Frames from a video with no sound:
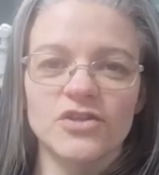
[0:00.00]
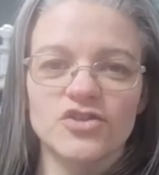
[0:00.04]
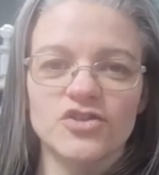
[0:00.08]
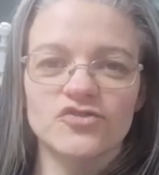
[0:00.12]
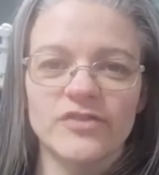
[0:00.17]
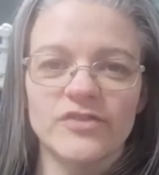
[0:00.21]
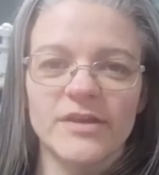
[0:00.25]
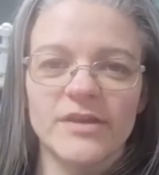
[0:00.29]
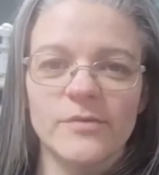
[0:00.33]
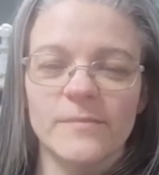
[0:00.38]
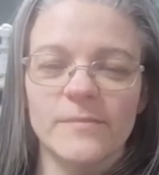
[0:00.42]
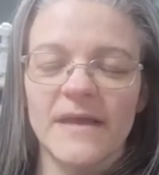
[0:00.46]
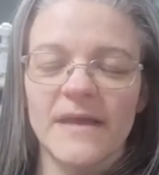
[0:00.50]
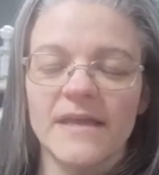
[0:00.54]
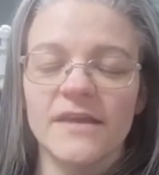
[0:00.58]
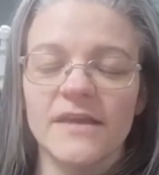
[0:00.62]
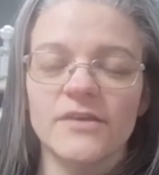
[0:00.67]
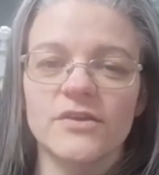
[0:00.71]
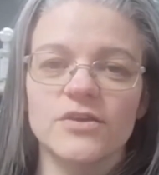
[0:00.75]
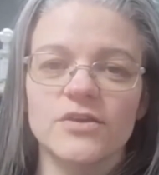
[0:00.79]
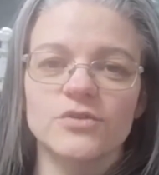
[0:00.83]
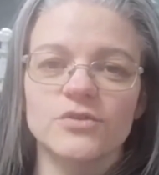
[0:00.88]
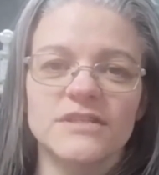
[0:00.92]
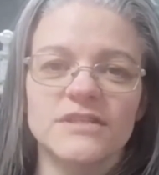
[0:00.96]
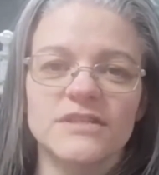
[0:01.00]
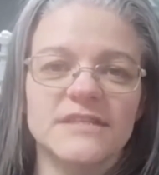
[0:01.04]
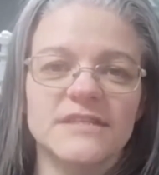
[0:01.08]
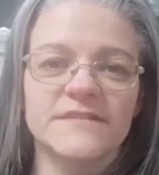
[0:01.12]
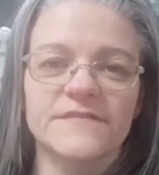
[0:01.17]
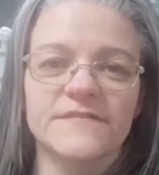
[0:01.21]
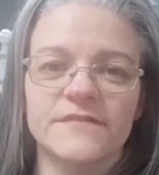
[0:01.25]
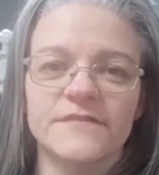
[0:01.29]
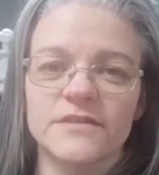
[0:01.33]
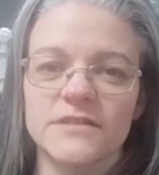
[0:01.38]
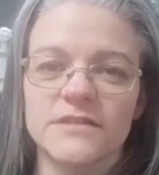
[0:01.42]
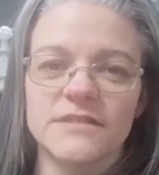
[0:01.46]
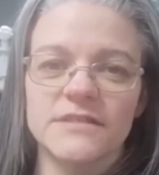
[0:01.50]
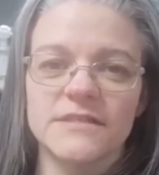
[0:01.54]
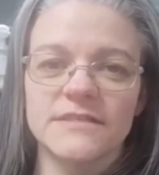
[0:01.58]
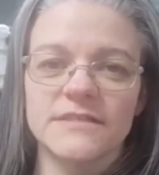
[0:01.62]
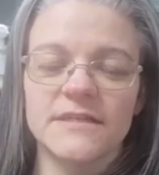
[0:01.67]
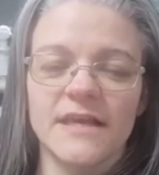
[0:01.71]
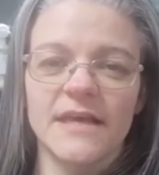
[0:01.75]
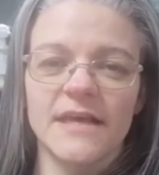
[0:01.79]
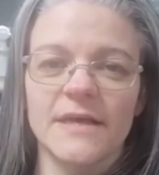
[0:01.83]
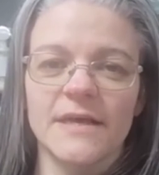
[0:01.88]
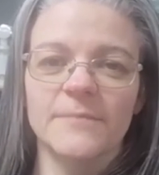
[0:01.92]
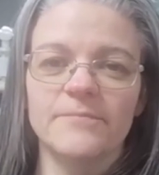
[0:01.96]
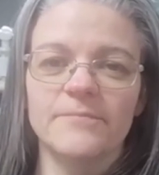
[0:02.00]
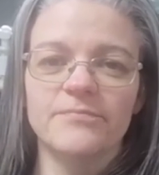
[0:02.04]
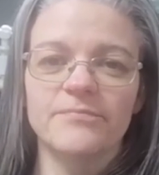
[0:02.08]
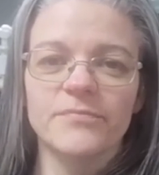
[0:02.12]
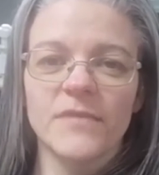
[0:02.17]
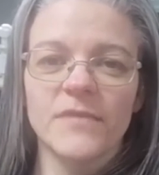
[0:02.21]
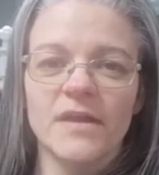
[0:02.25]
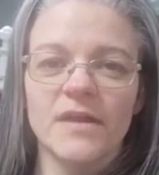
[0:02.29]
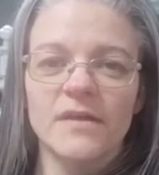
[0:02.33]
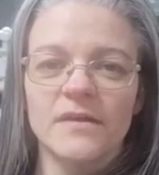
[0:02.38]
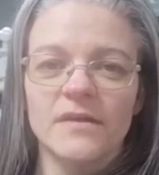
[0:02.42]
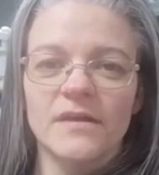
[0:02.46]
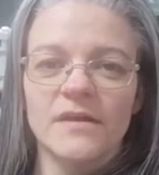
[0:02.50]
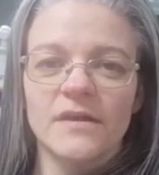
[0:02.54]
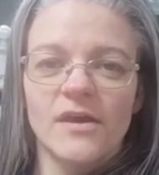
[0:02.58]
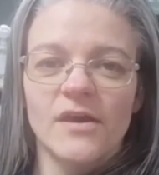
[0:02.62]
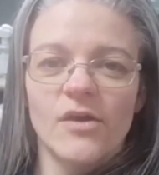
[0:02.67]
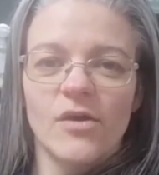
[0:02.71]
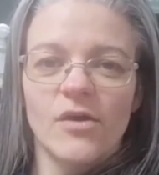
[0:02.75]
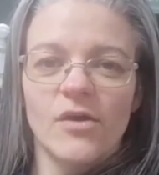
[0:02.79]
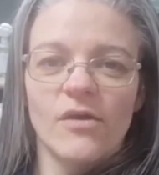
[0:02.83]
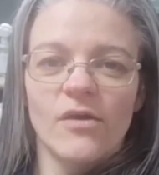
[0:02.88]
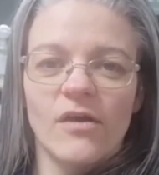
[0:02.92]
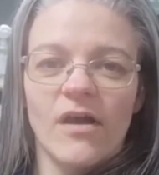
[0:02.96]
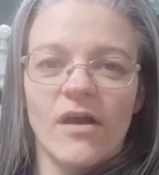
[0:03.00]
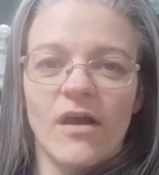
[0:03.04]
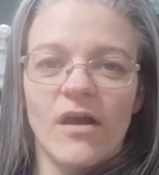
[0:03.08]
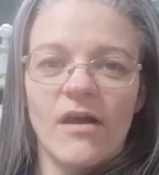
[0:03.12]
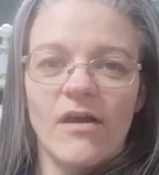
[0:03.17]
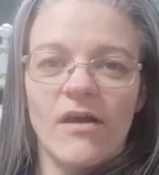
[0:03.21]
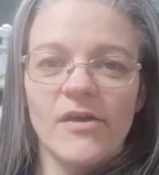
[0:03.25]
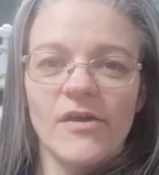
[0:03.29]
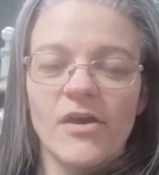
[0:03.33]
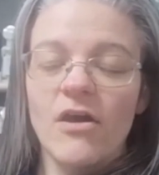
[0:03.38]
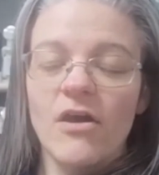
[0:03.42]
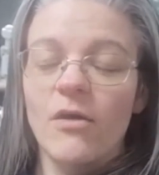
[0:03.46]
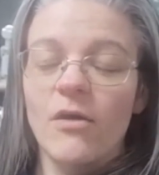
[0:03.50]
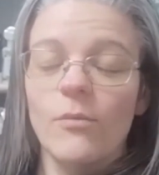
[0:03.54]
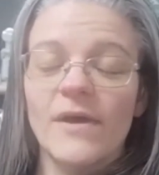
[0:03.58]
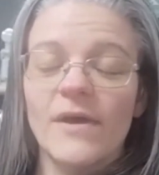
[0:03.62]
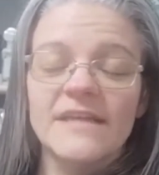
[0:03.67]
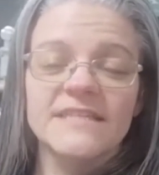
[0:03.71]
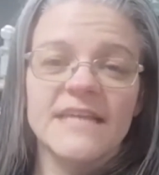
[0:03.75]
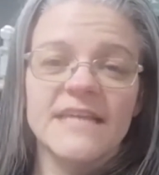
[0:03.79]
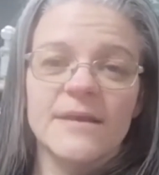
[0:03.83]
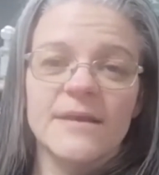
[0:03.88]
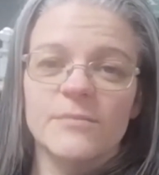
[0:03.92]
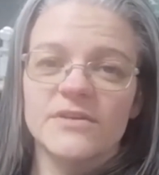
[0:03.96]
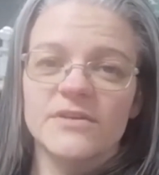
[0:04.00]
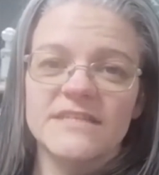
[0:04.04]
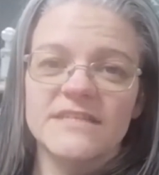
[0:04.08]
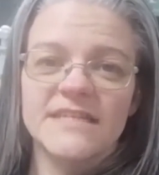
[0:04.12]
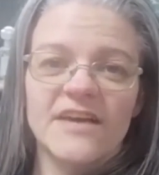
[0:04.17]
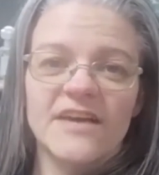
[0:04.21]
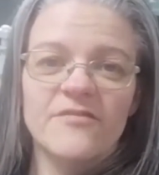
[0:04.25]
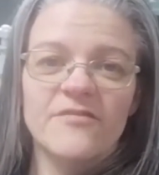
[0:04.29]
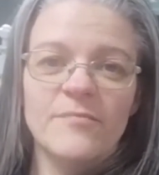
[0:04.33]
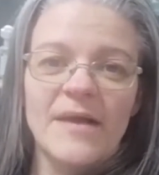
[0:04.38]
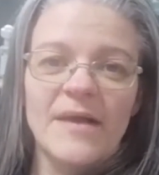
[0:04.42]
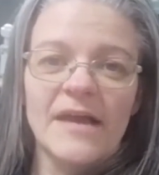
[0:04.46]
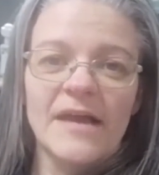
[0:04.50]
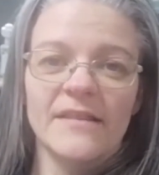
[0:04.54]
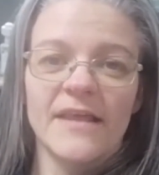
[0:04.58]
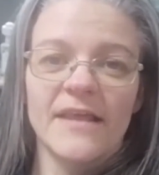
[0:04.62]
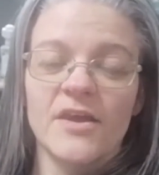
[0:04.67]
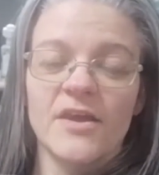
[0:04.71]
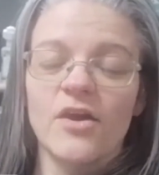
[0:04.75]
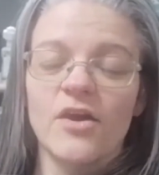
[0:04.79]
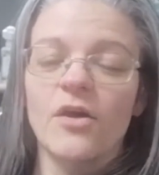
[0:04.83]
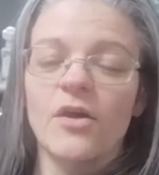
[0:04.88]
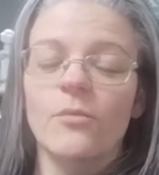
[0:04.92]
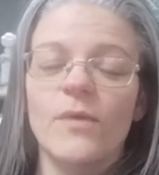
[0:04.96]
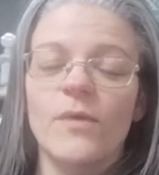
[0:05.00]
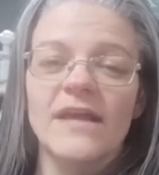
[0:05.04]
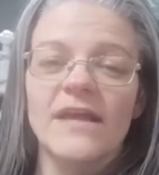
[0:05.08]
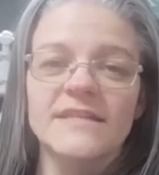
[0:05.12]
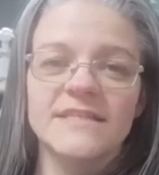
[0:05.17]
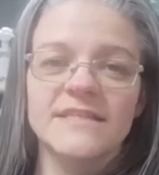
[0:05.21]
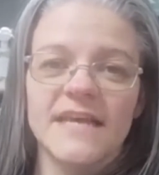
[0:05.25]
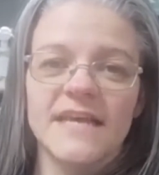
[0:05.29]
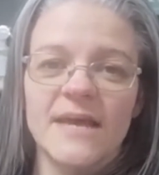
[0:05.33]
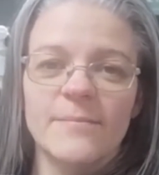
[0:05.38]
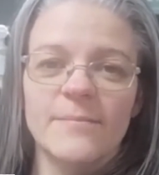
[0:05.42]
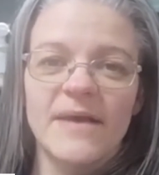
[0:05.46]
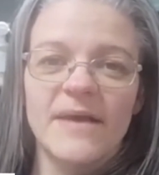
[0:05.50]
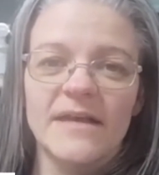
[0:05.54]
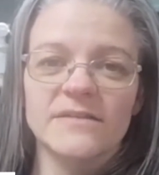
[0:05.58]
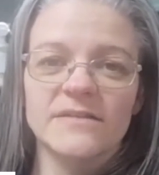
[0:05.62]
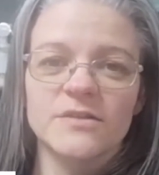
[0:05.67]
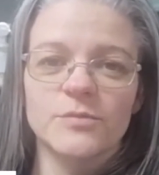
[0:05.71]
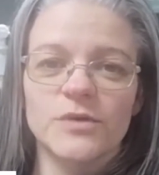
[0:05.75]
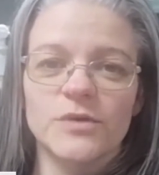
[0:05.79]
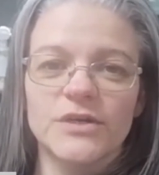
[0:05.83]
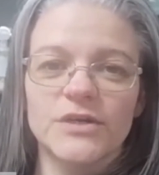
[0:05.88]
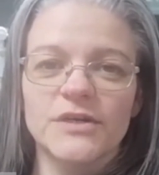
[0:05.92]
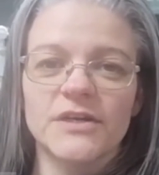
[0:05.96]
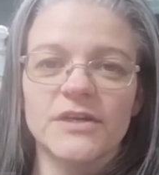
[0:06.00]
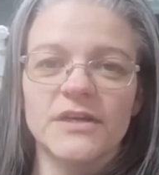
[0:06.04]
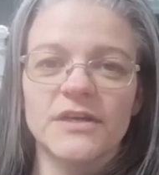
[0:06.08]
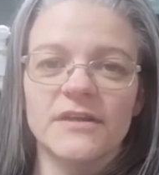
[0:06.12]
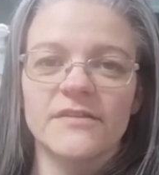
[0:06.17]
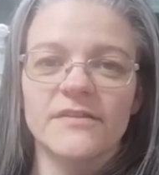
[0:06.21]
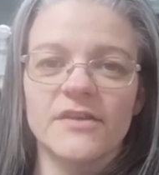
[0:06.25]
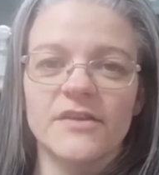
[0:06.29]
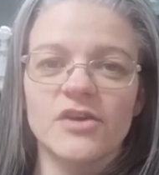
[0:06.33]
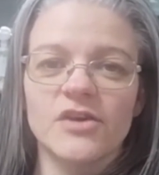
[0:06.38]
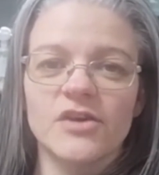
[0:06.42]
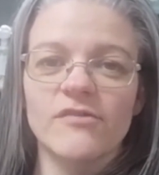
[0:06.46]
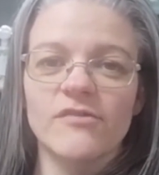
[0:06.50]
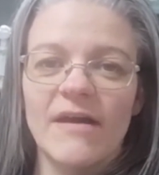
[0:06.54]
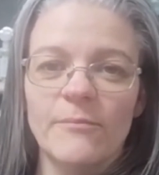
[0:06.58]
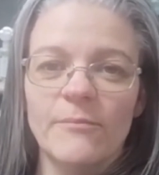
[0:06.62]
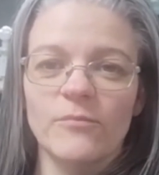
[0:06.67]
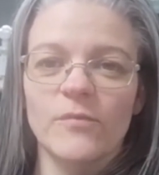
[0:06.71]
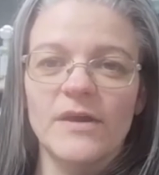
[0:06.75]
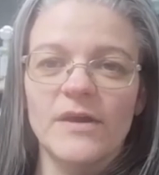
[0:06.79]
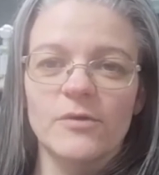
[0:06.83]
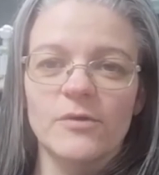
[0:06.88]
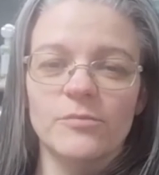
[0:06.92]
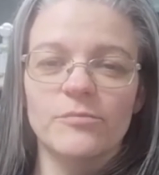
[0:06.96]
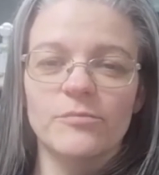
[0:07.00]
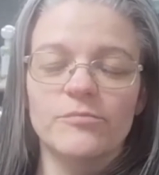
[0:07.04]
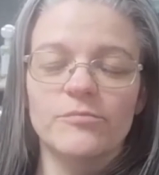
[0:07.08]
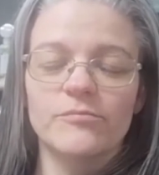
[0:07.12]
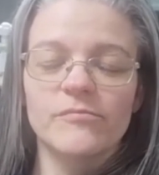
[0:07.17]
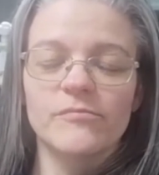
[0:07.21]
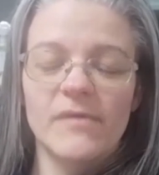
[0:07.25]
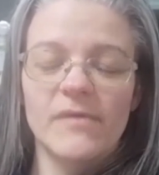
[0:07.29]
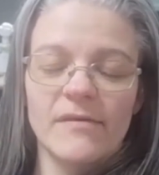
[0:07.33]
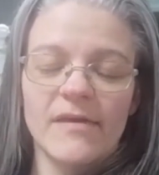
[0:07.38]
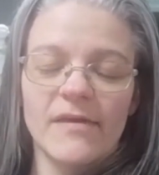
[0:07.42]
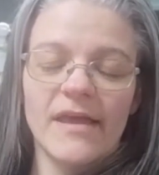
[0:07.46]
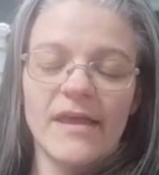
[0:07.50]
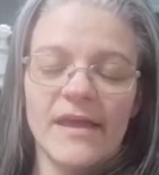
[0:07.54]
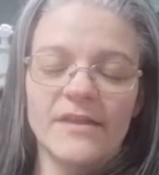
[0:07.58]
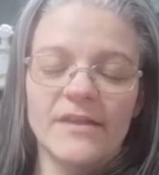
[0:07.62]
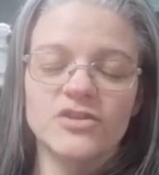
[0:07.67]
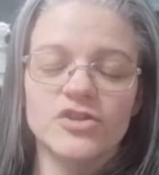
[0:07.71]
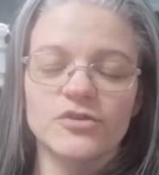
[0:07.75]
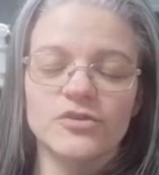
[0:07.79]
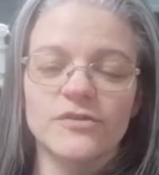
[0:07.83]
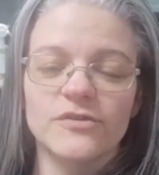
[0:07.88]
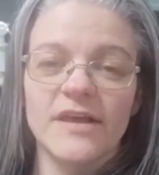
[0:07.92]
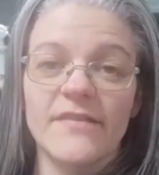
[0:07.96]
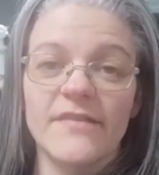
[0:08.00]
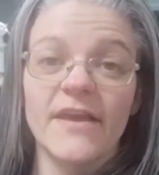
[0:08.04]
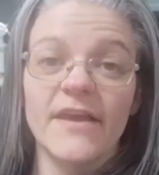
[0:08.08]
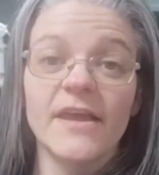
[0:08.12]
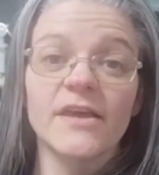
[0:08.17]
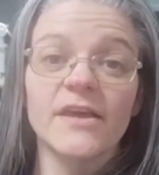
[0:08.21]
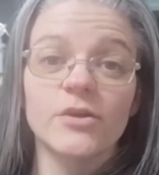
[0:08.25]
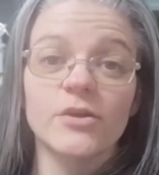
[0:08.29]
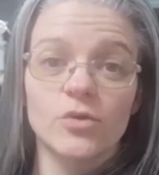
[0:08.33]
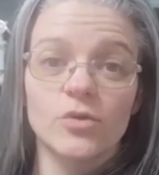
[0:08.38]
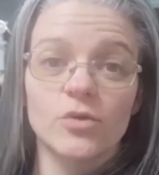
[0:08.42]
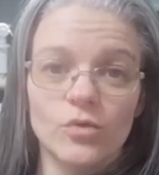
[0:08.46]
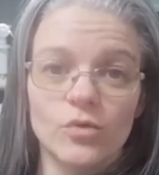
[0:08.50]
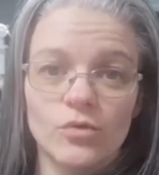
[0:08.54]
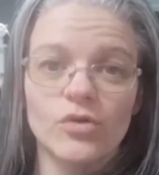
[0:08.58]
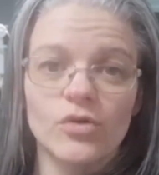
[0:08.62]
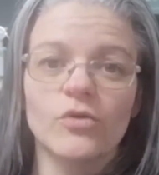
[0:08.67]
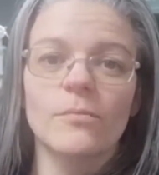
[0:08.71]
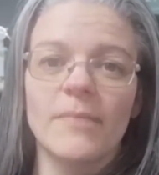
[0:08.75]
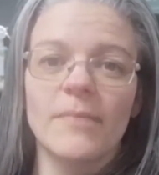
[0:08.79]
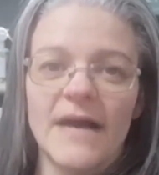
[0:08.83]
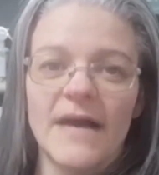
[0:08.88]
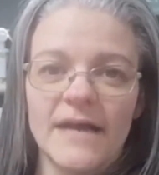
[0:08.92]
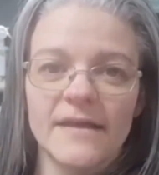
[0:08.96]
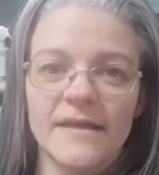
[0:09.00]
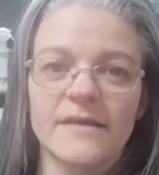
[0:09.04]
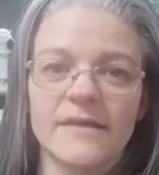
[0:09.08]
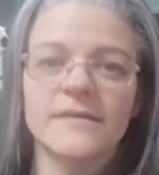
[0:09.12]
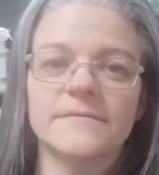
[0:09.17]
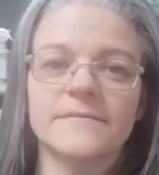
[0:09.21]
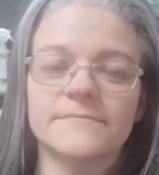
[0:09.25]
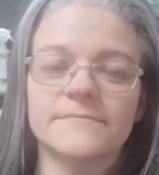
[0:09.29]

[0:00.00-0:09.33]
street, it will make a huge difference. I can't wait to get my staff back. They can't wait to get back to work, and the grant will ensure that they can all come back.